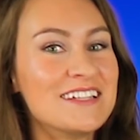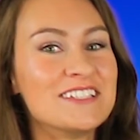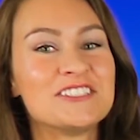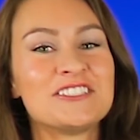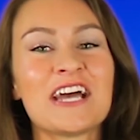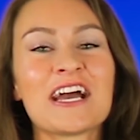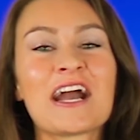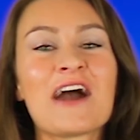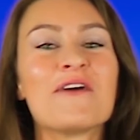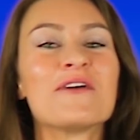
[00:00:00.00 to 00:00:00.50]

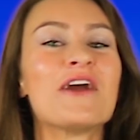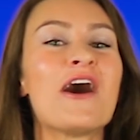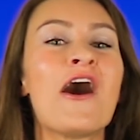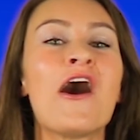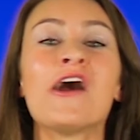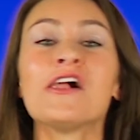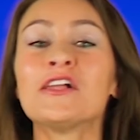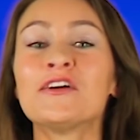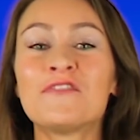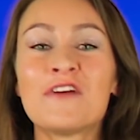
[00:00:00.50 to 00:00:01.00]
Check out
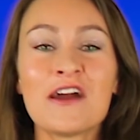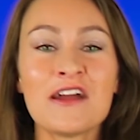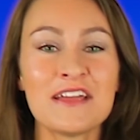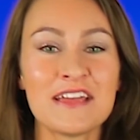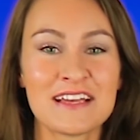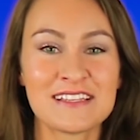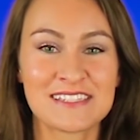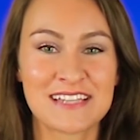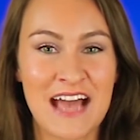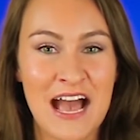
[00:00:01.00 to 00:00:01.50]
all of our
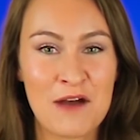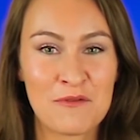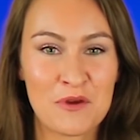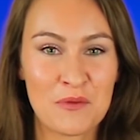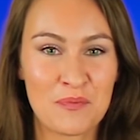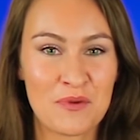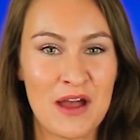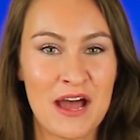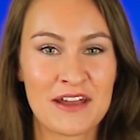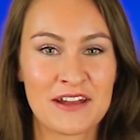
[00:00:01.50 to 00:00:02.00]
Yaskawa
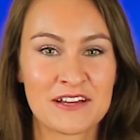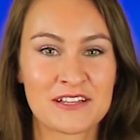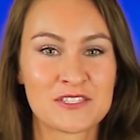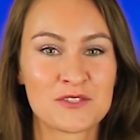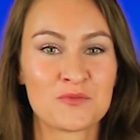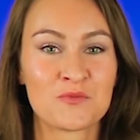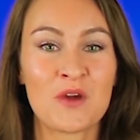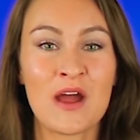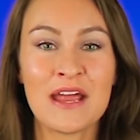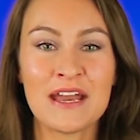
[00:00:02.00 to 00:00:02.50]
products
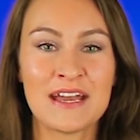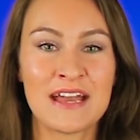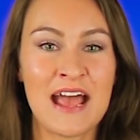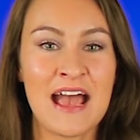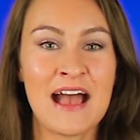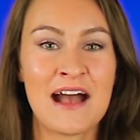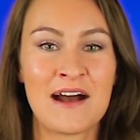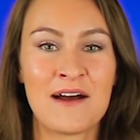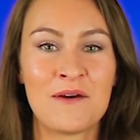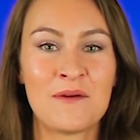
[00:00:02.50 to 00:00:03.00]
right
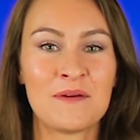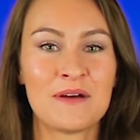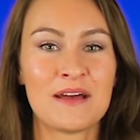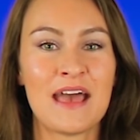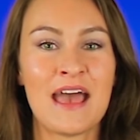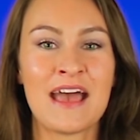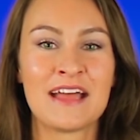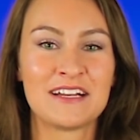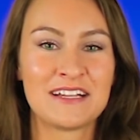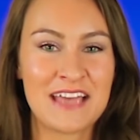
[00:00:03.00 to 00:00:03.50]
now
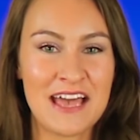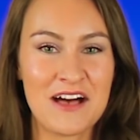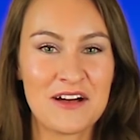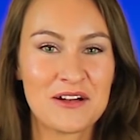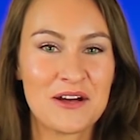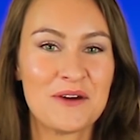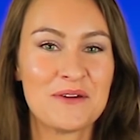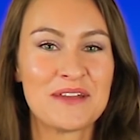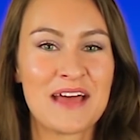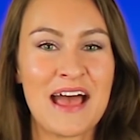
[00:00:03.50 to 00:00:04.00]
at
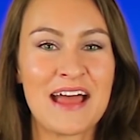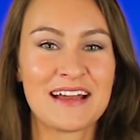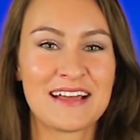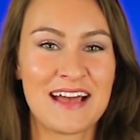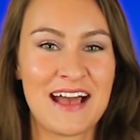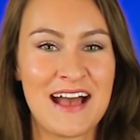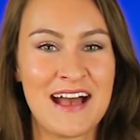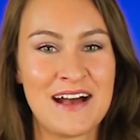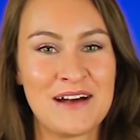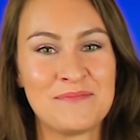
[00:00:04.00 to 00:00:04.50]

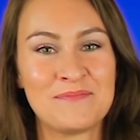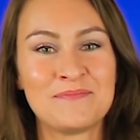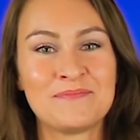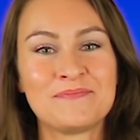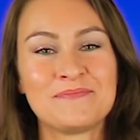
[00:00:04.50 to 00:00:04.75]
galco.com.